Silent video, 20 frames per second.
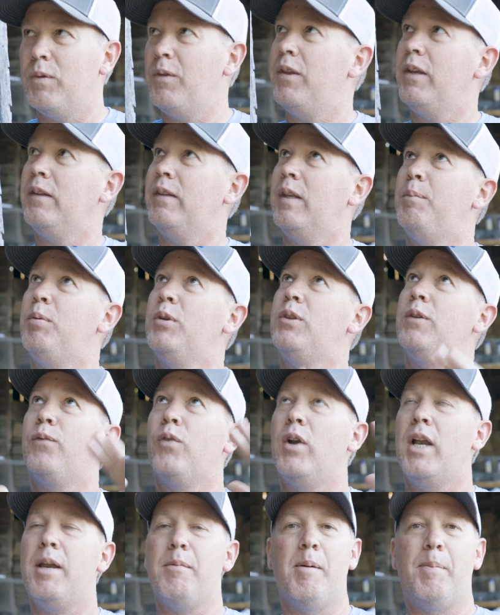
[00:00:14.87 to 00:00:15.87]
we think they put the
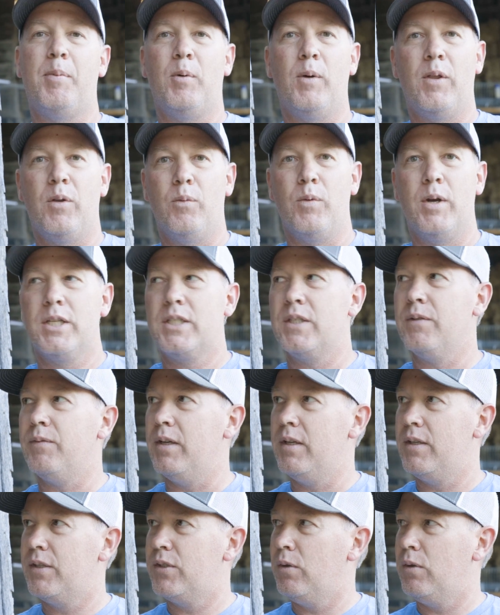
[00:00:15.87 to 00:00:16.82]
frame up around the rest of it.